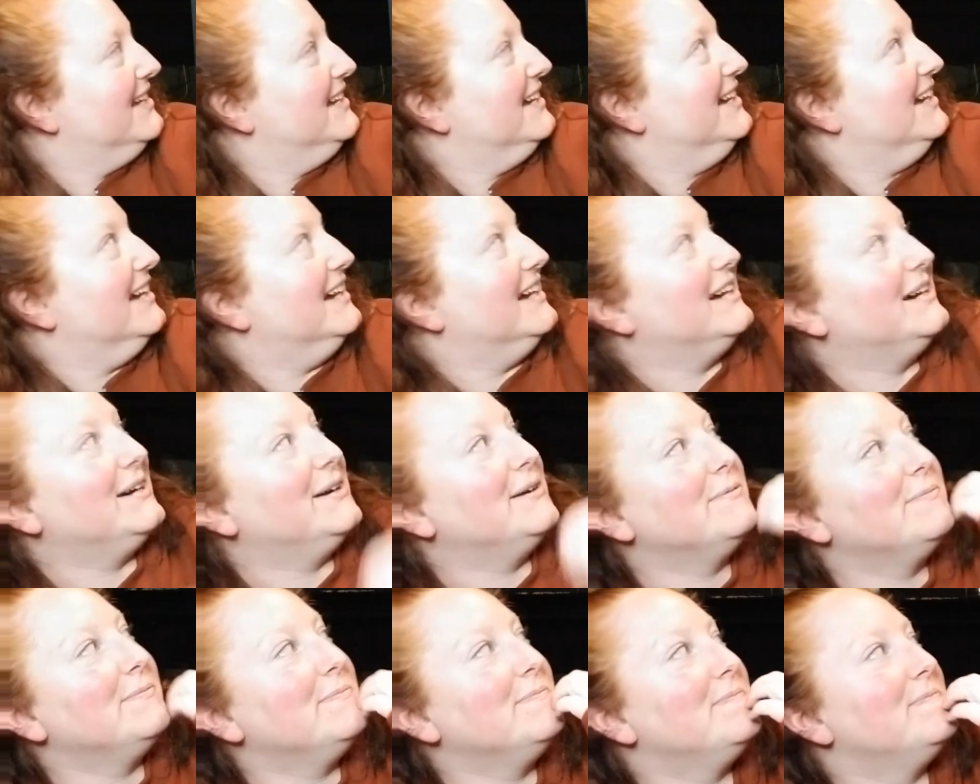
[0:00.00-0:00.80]

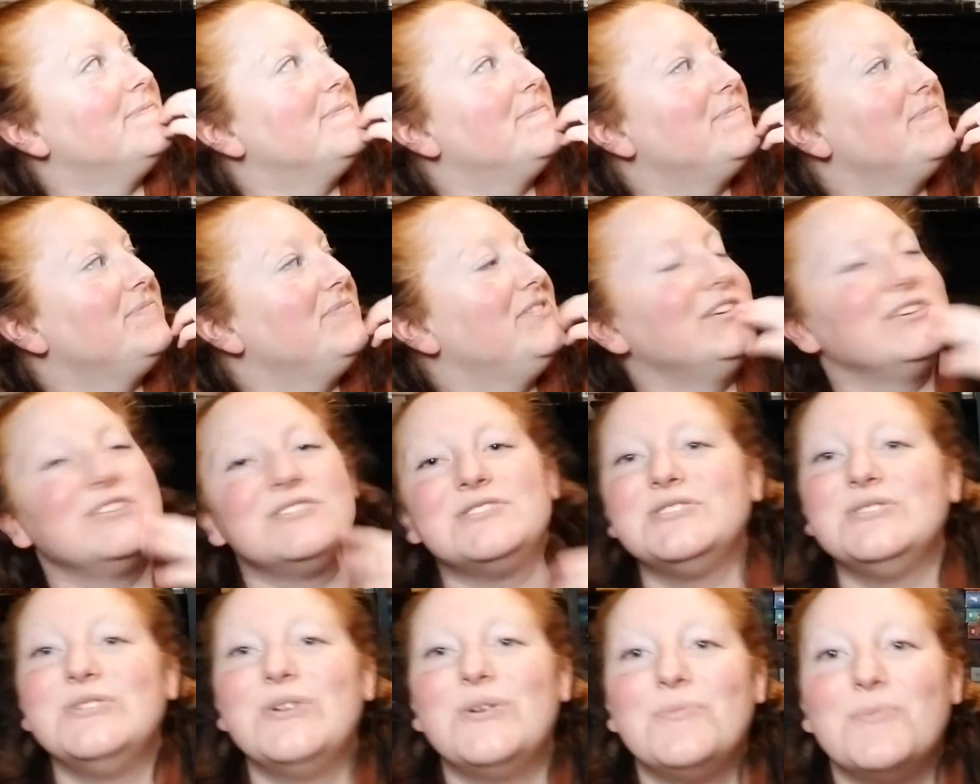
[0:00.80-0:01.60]

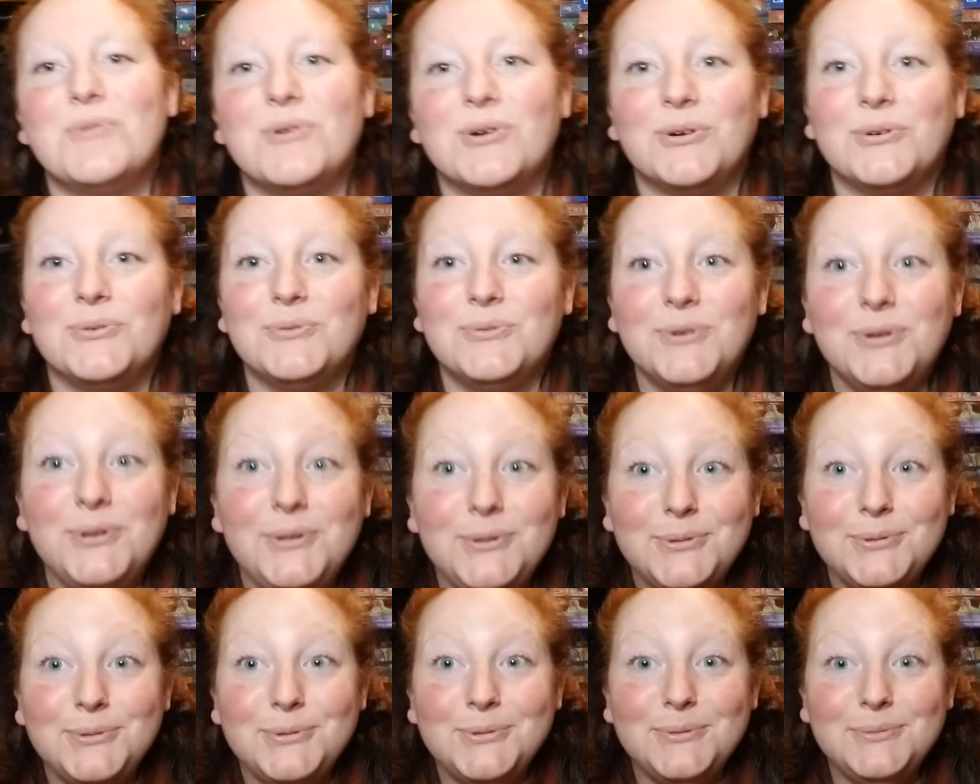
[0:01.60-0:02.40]
There's no more
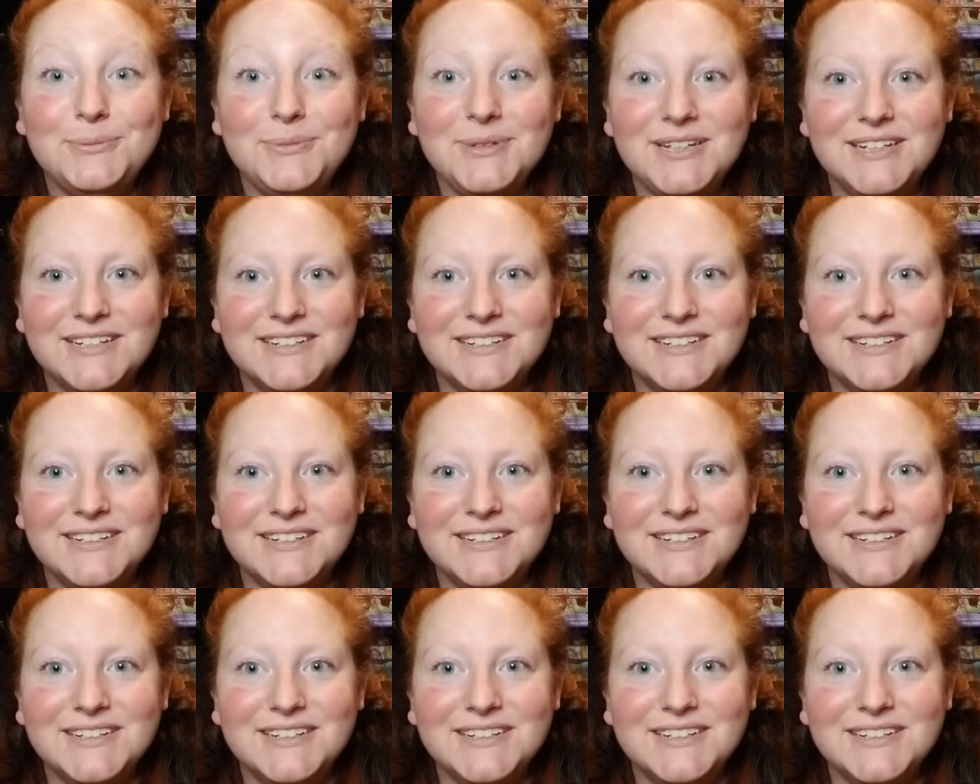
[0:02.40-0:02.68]
room